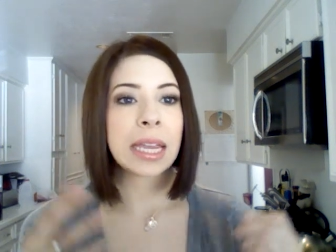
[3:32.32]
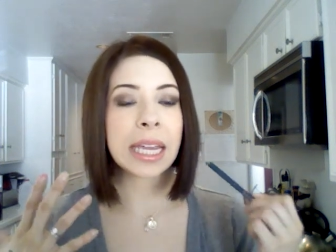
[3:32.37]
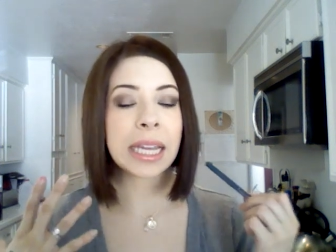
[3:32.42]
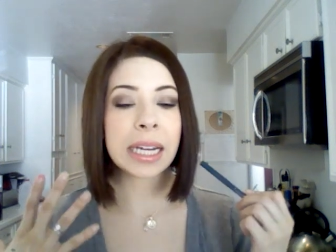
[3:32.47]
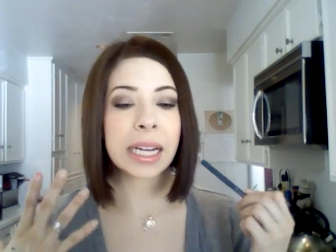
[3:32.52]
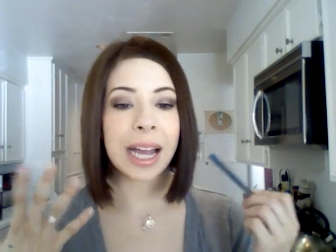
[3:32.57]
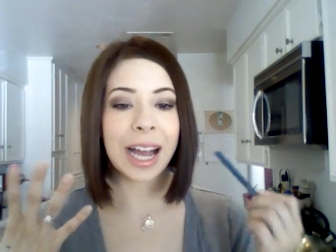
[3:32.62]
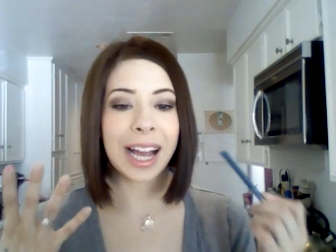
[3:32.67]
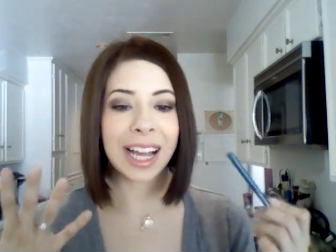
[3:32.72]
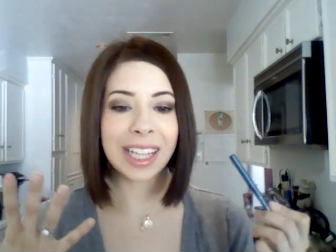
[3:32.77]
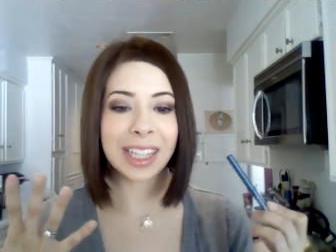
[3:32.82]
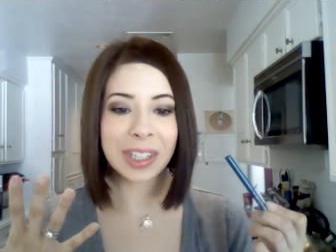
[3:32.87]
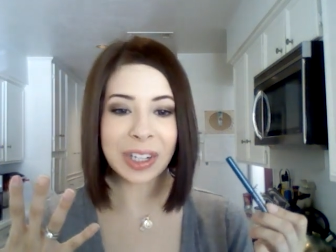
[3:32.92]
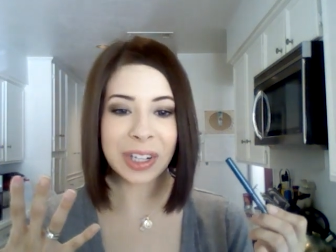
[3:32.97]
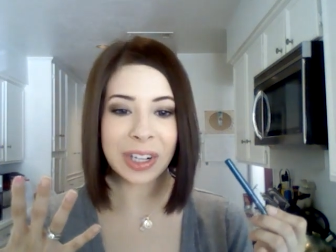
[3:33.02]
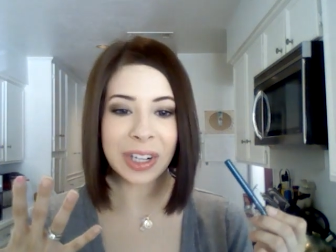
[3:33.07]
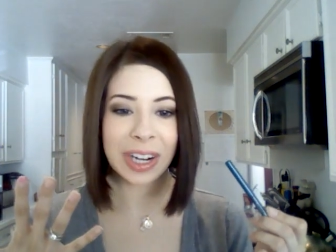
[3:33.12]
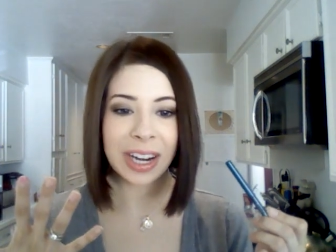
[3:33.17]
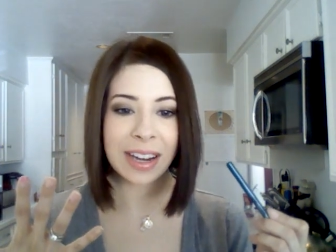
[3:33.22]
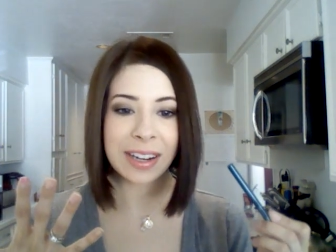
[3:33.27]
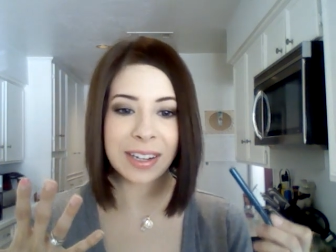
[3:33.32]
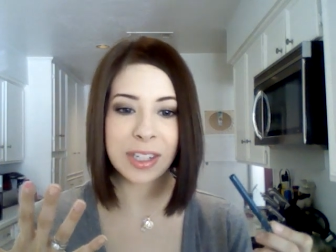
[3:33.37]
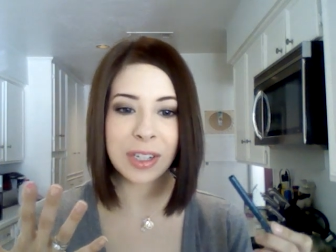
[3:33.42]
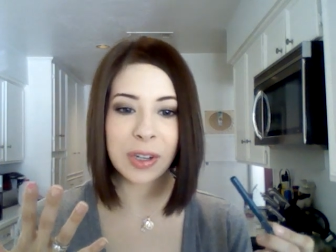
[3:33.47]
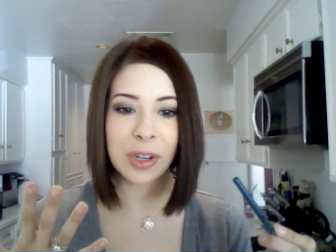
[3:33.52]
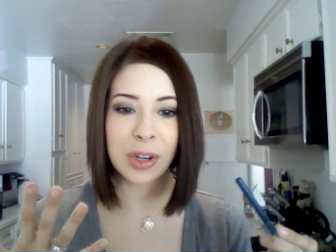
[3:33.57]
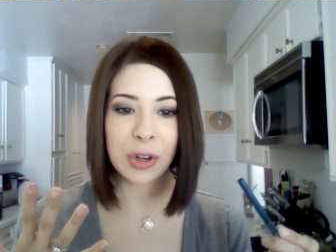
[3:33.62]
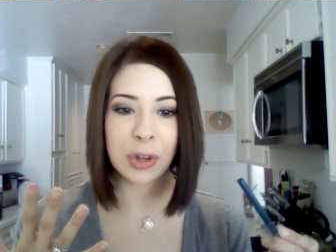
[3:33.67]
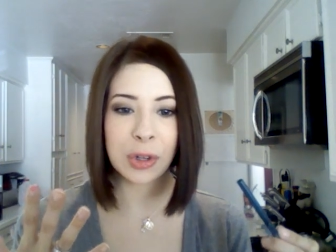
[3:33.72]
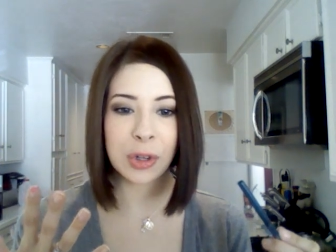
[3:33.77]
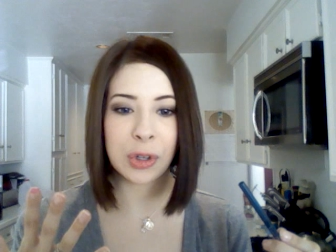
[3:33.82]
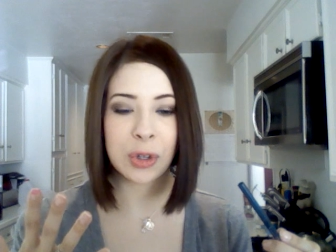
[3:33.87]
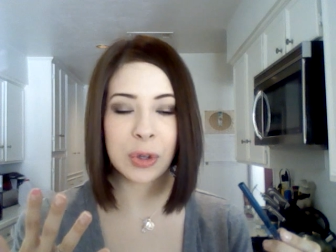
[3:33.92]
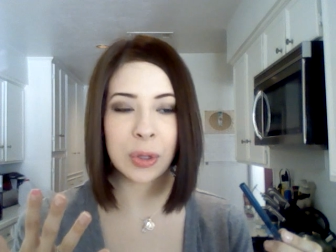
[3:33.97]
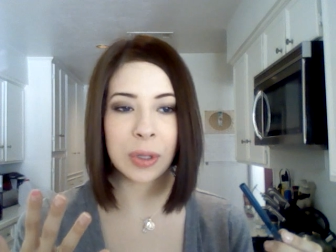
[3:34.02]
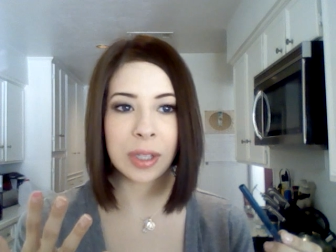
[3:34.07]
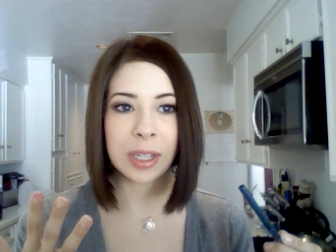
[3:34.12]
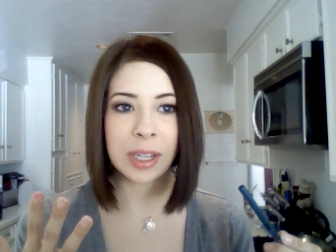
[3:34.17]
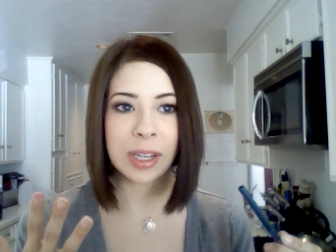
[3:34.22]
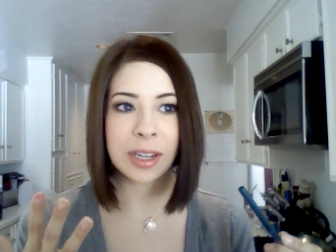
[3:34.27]
get color into your
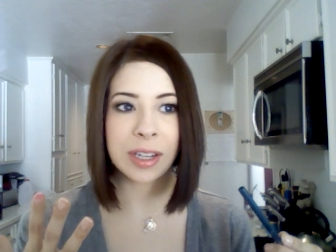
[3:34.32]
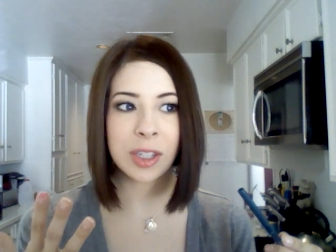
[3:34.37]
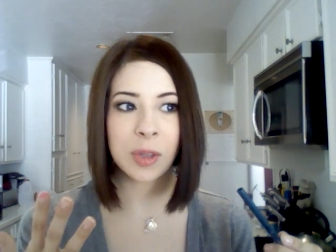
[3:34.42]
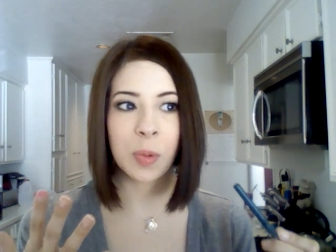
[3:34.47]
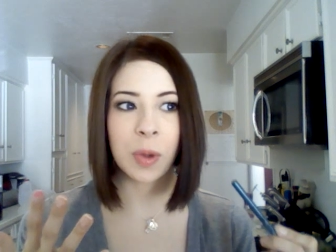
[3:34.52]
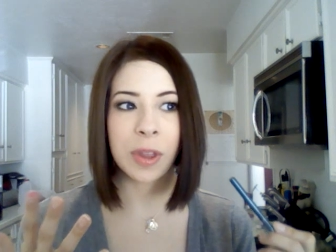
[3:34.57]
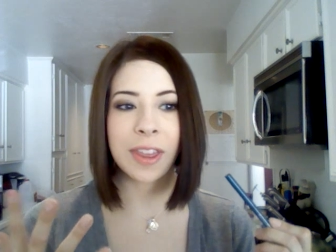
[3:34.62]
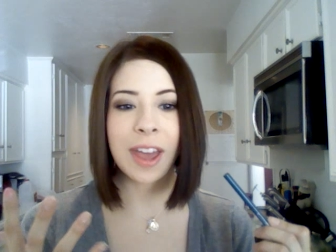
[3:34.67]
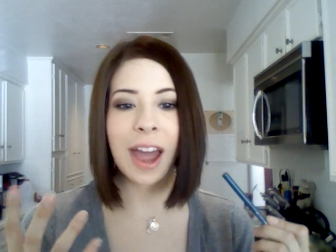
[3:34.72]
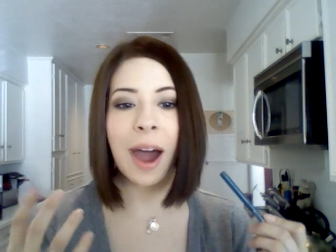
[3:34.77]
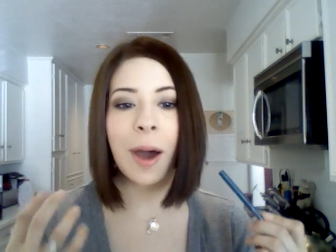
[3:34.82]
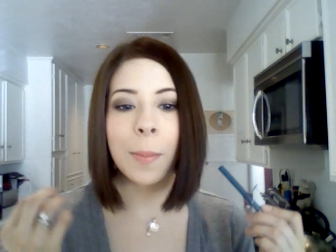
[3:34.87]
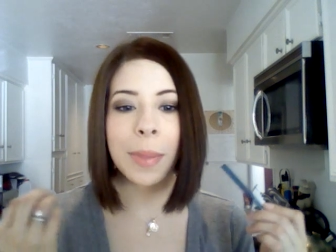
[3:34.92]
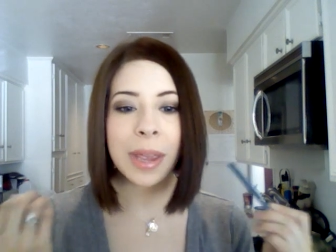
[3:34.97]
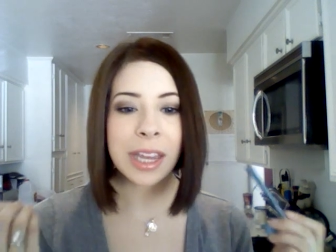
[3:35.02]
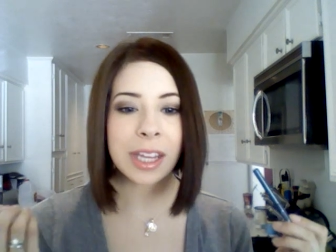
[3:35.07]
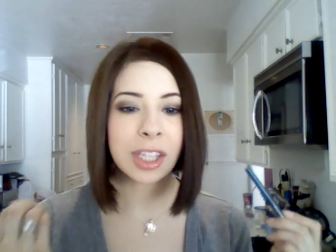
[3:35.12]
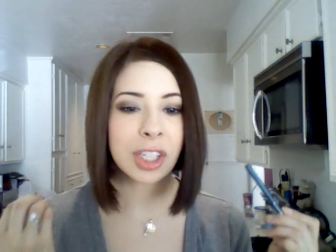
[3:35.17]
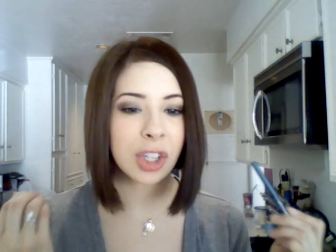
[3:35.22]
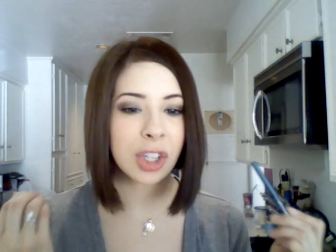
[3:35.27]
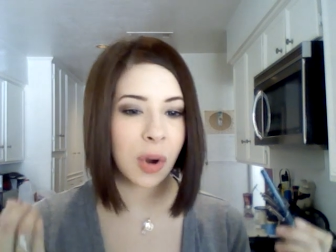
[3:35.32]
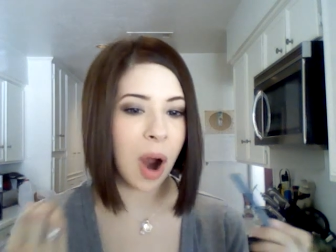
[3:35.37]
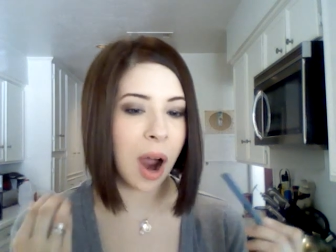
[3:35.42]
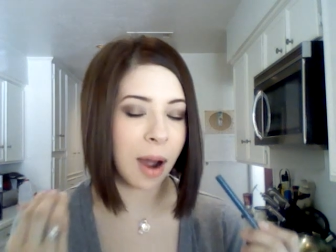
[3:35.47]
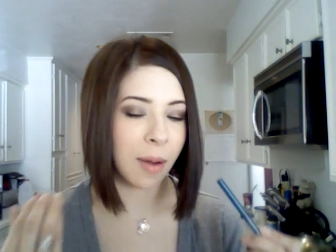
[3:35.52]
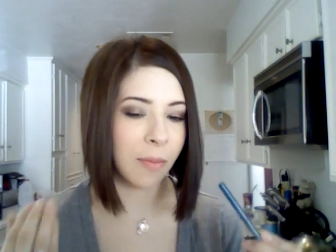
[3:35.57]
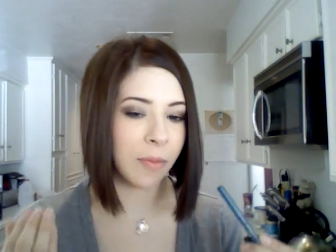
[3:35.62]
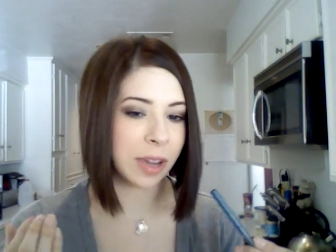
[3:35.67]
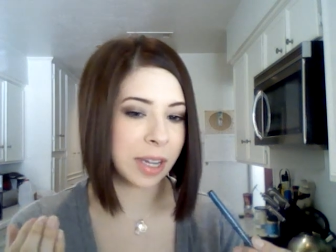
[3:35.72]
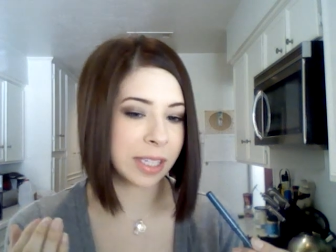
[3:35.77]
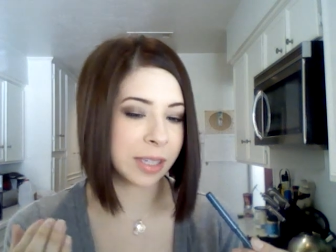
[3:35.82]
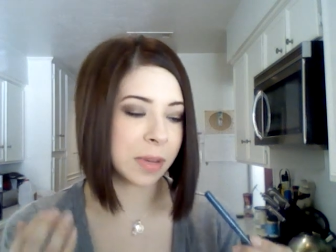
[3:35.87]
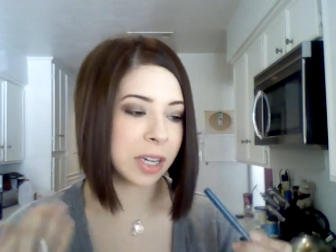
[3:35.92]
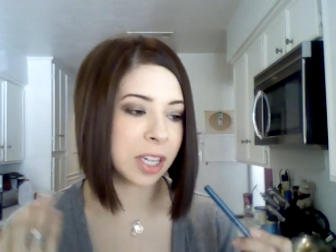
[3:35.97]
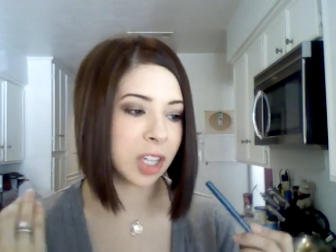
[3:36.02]
neutral looks without being so obvious.